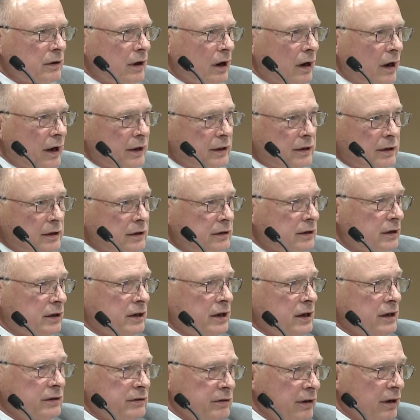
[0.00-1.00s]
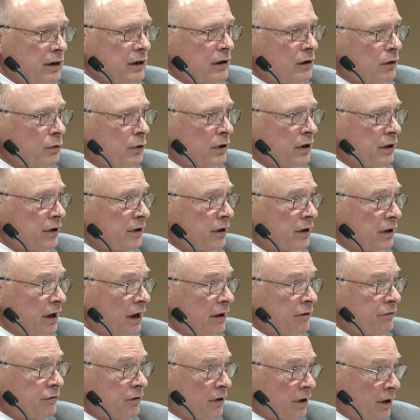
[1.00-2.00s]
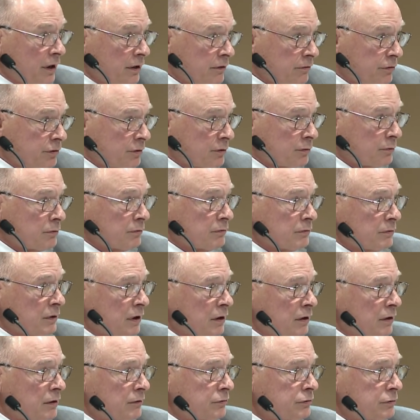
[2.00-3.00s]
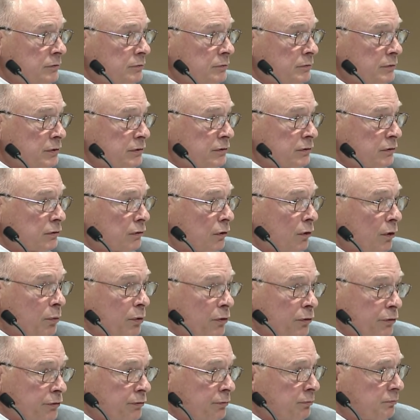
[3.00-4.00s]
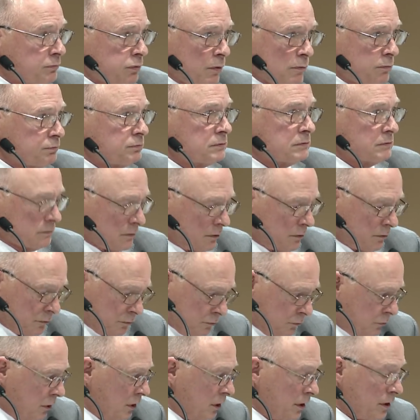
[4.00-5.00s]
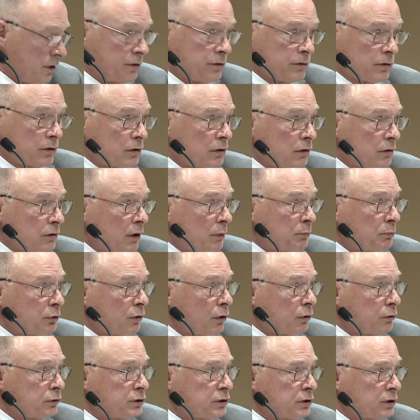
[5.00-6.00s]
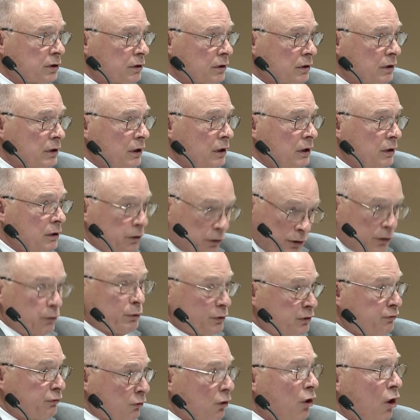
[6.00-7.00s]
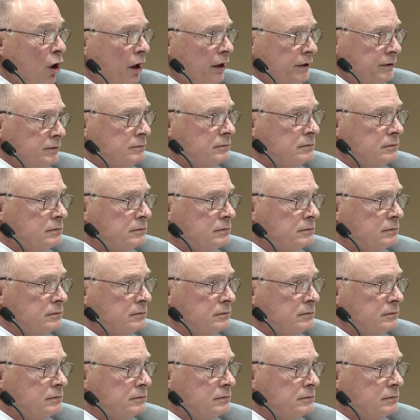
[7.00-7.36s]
I think the key takeaway that I find from Mr. Noble's really thorough approach here, there was fraud,